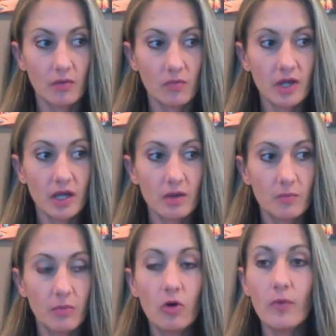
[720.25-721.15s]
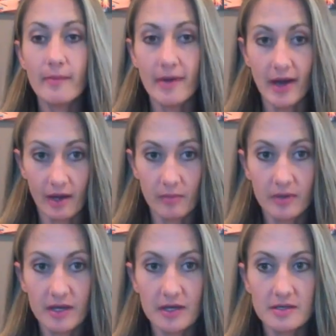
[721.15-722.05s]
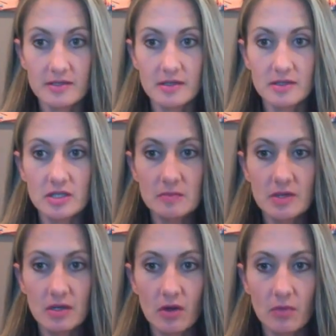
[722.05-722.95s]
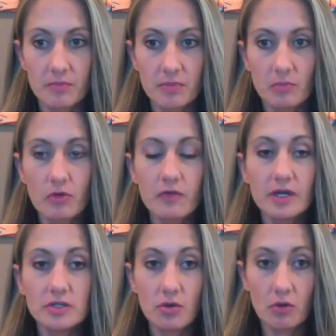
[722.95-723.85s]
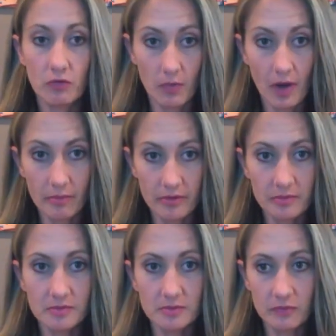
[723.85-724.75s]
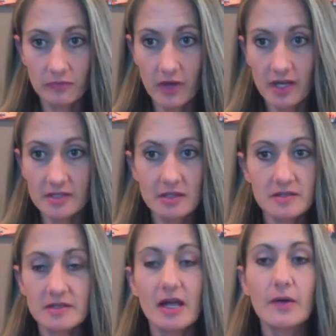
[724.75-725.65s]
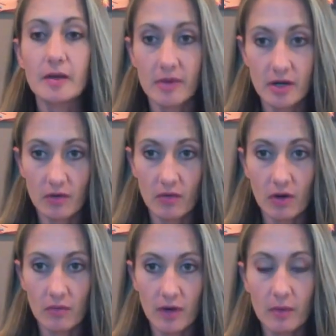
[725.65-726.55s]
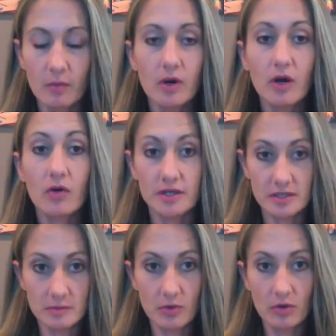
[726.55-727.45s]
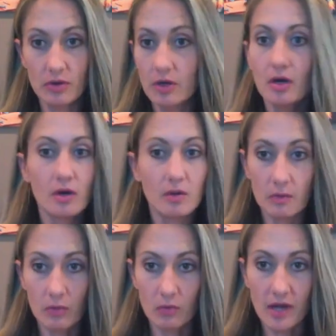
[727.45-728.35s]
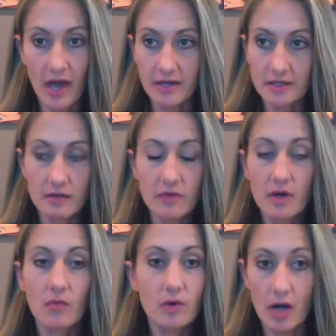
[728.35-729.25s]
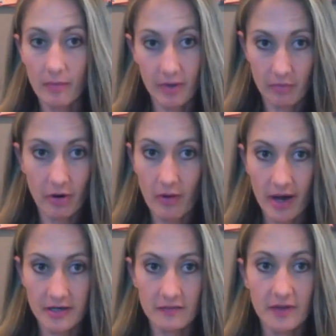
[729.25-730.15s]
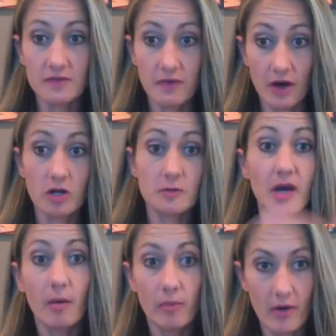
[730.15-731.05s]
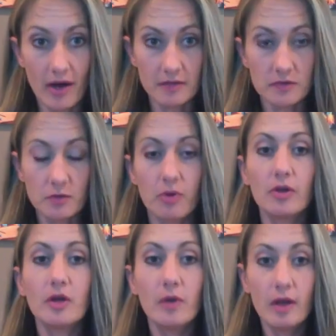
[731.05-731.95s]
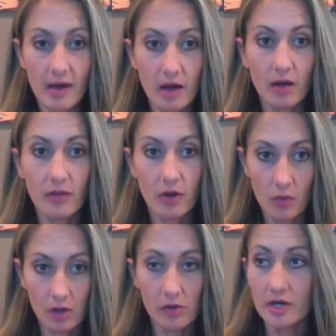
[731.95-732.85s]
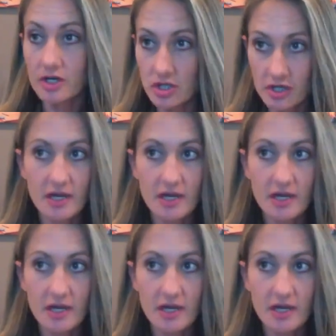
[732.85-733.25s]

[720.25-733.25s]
we pull way back because it just means, moving into overwhelmed phase doesn't allow anybody to grow, right? When we're in crisis mode and we're reactive, we're not being proactive, and it's very hard to become proactive. So pulling way back on their workload. I just